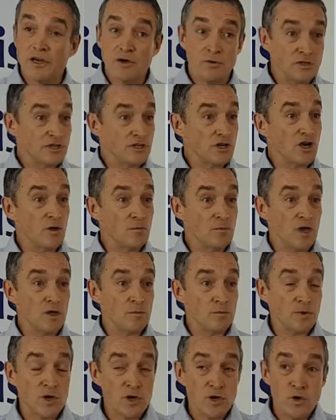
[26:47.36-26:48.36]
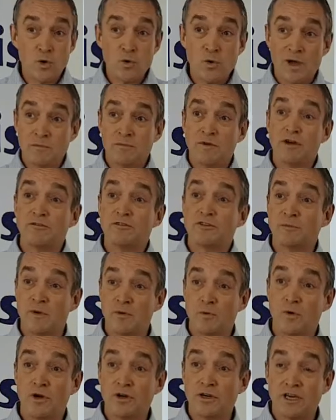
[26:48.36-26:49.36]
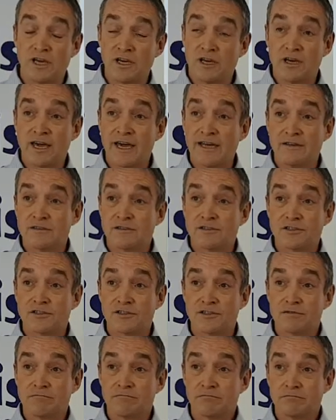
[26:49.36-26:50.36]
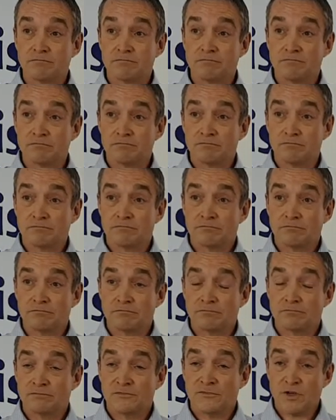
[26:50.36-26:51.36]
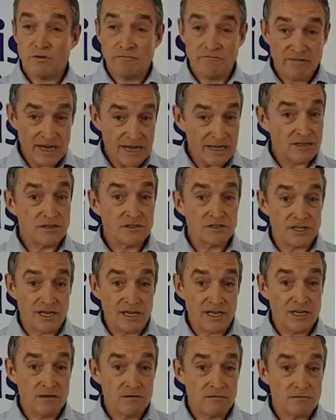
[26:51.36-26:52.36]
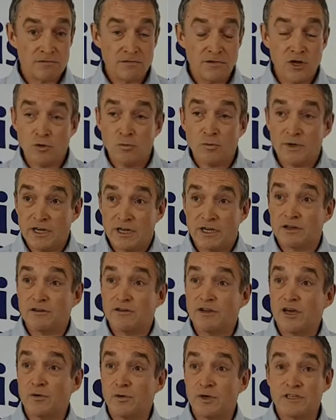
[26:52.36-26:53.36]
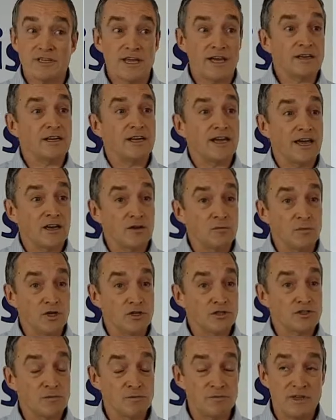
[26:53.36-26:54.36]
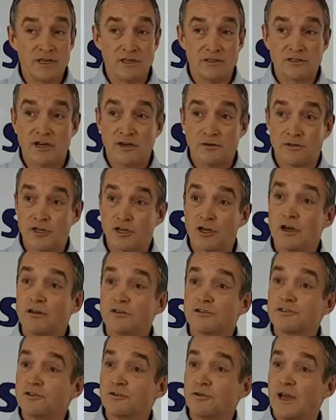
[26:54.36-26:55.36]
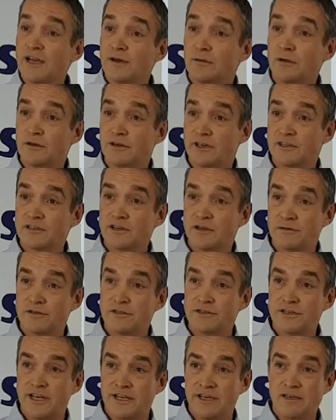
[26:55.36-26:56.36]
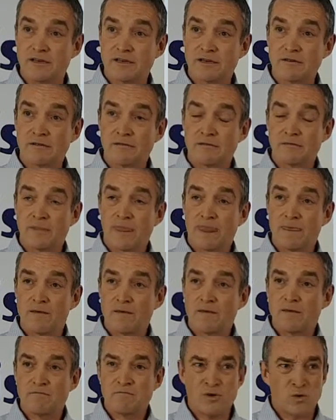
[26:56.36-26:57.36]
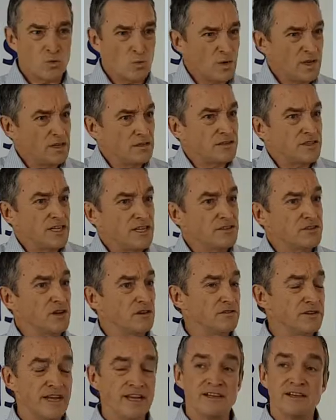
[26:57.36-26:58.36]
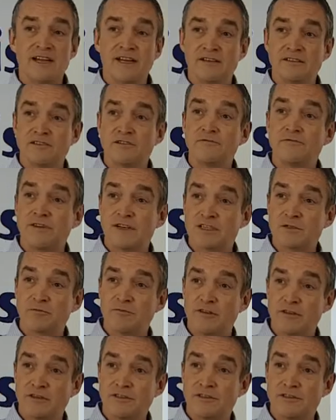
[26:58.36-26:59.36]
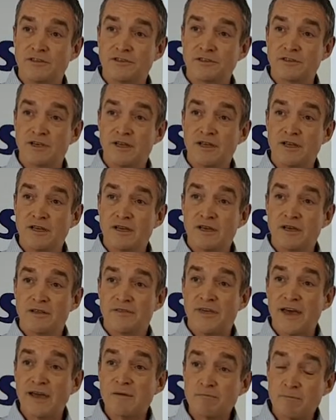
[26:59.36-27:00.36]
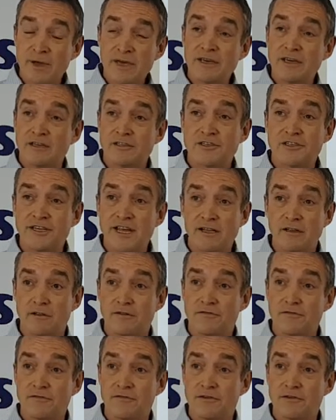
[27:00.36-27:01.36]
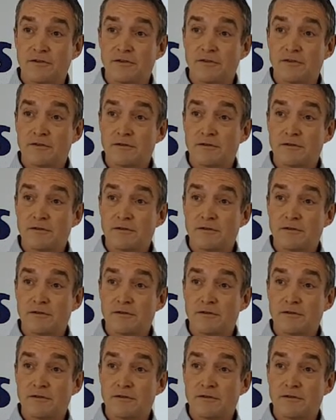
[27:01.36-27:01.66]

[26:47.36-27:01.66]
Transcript: going to come up, who I'm going to be working against. So in reality, nobody can know exactly how much something's going to cost or how long it's going to take. But we insist on deadlines and fixed prices. That by itself